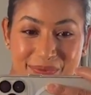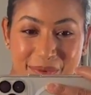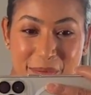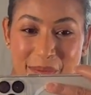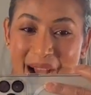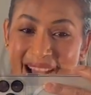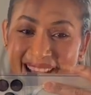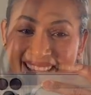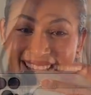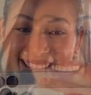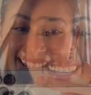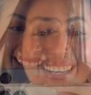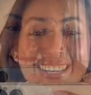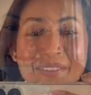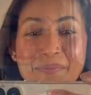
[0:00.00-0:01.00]
Bye.
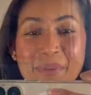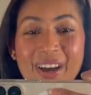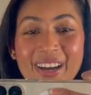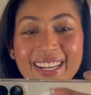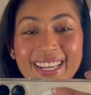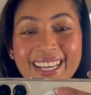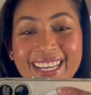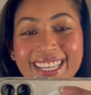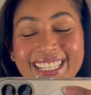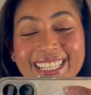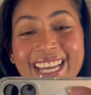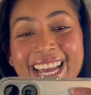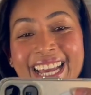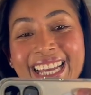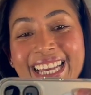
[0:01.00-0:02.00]
Good
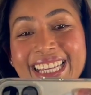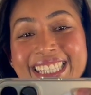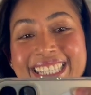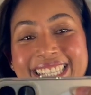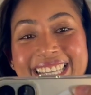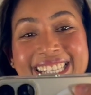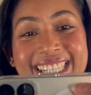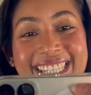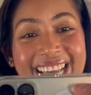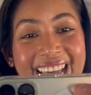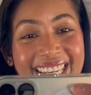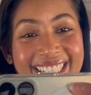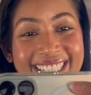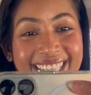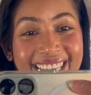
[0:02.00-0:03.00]
morning. It's
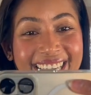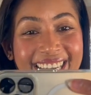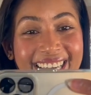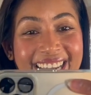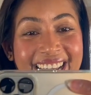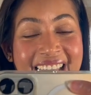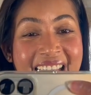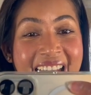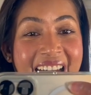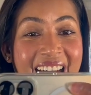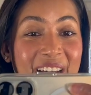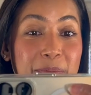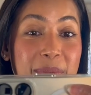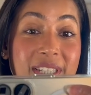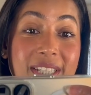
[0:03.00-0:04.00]
Saturday.
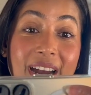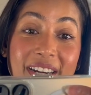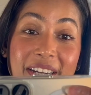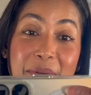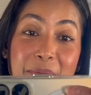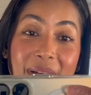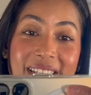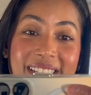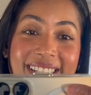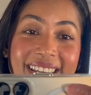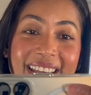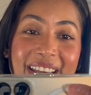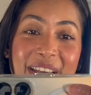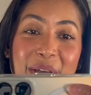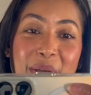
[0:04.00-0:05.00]
I'm starting my
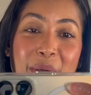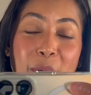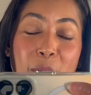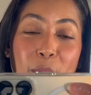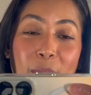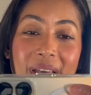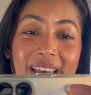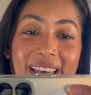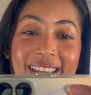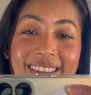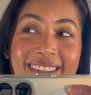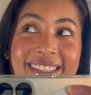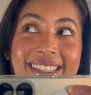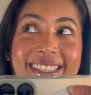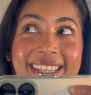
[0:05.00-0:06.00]
day with
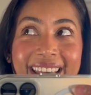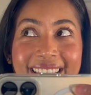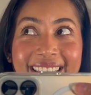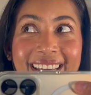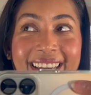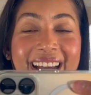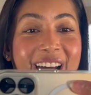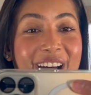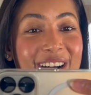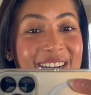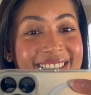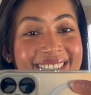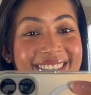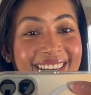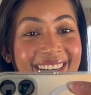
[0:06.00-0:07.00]
taking our
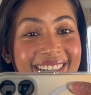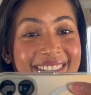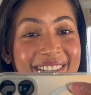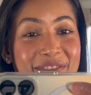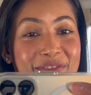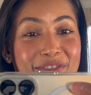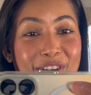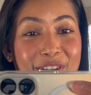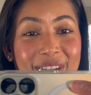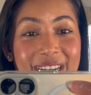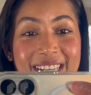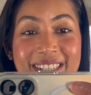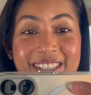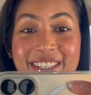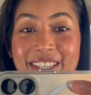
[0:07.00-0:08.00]
son for
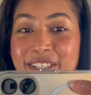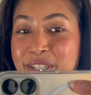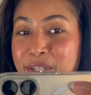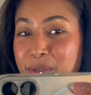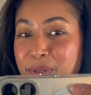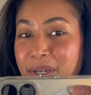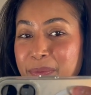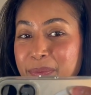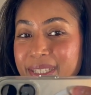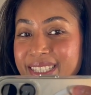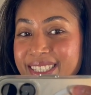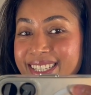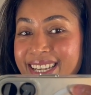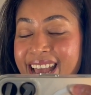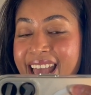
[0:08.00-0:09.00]
his
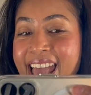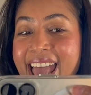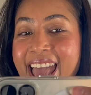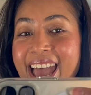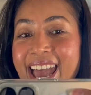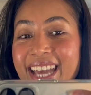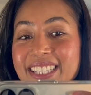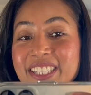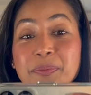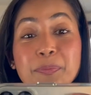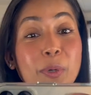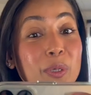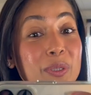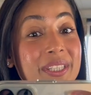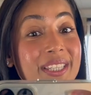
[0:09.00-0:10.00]
tournament. And
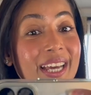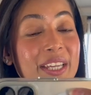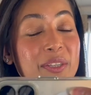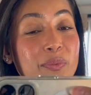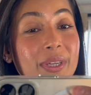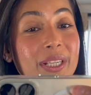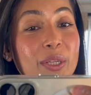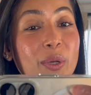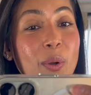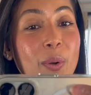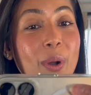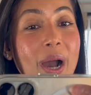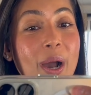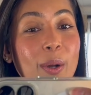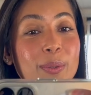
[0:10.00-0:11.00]
post that, we'll
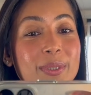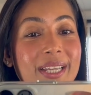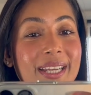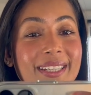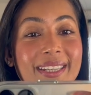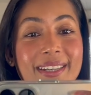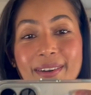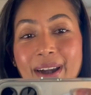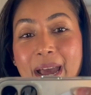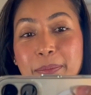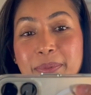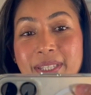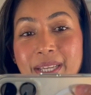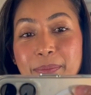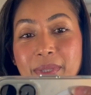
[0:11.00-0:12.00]
go out and grab
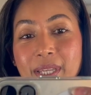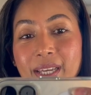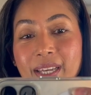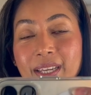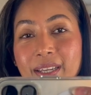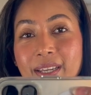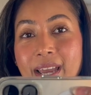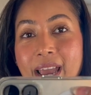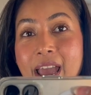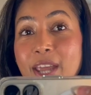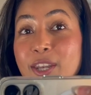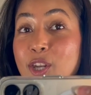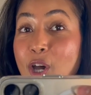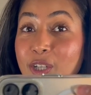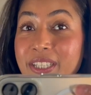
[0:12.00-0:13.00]
something.
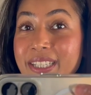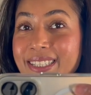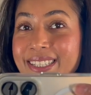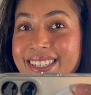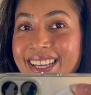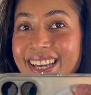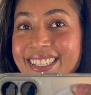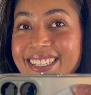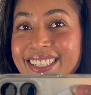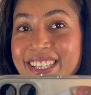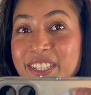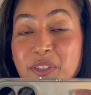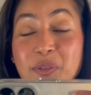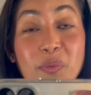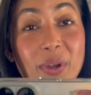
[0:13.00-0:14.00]
Not yet decided
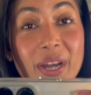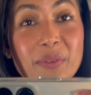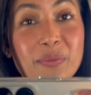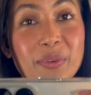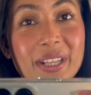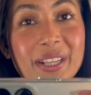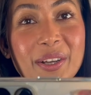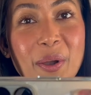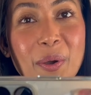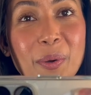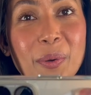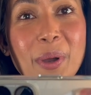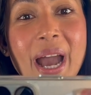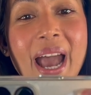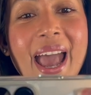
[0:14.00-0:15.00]
as to where we'll
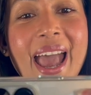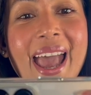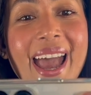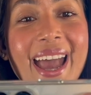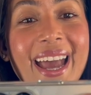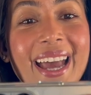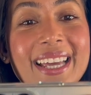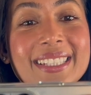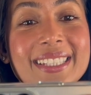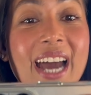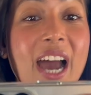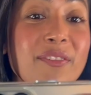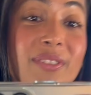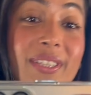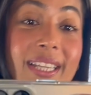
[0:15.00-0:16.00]
go. And
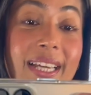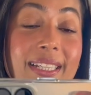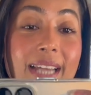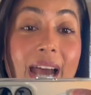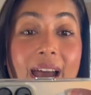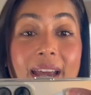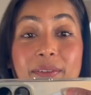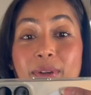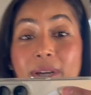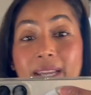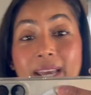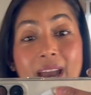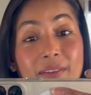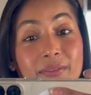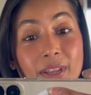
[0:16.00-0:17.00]
after that, I really
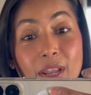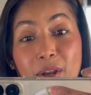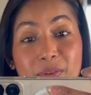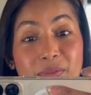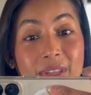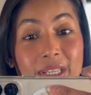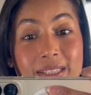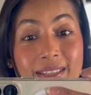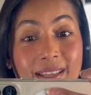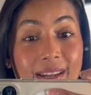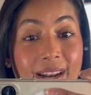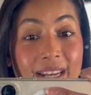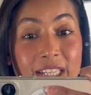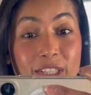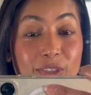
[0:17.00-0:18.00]
have a lot of things that I
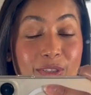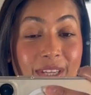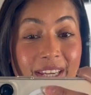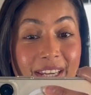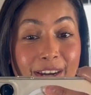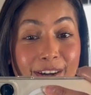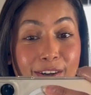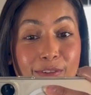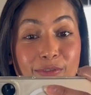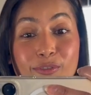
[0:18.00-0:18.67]
need to take care of.